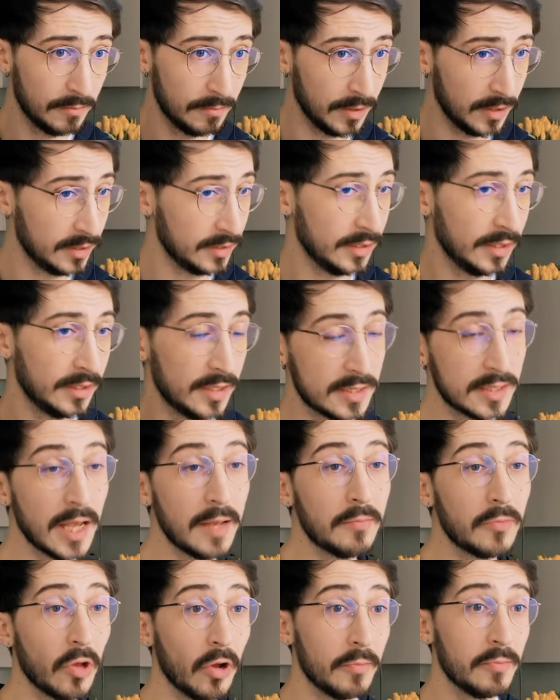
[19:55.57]
But at the
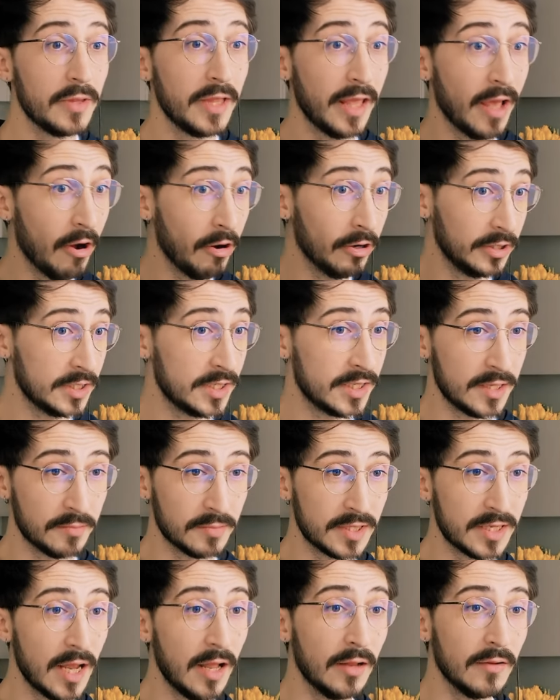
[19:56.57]
same time, the artists
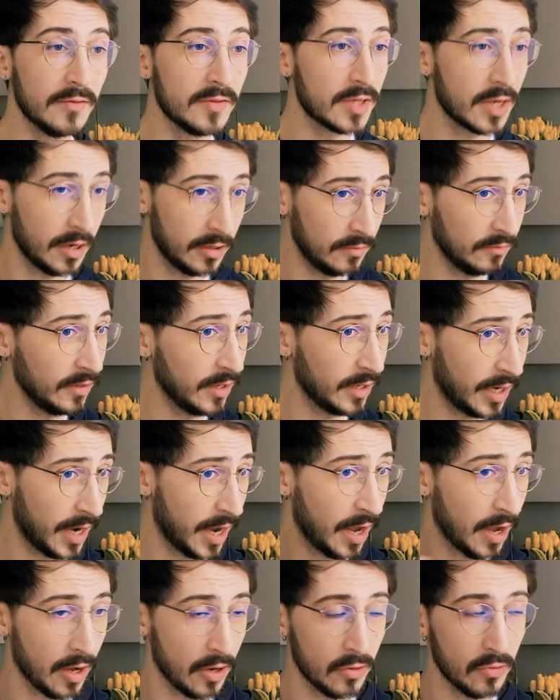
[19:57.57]
themselves, kind of like
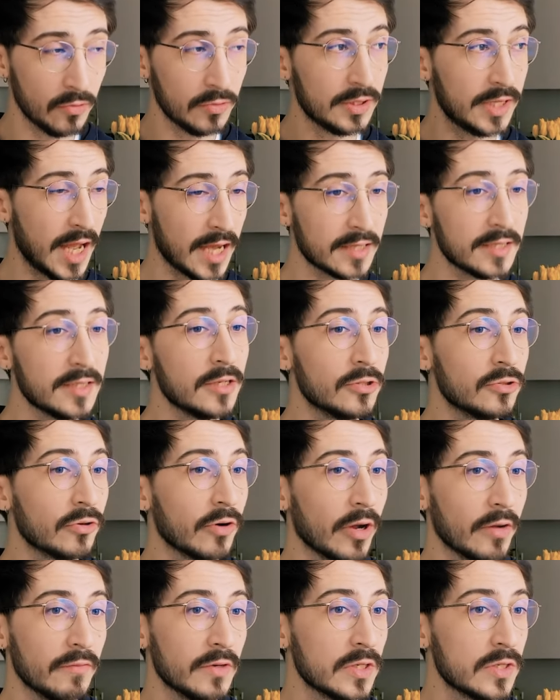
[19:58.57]
how taxi
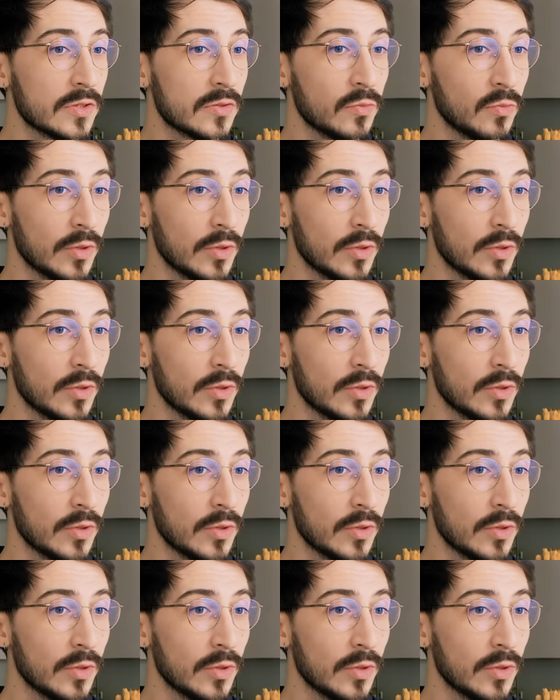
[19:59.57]
drivers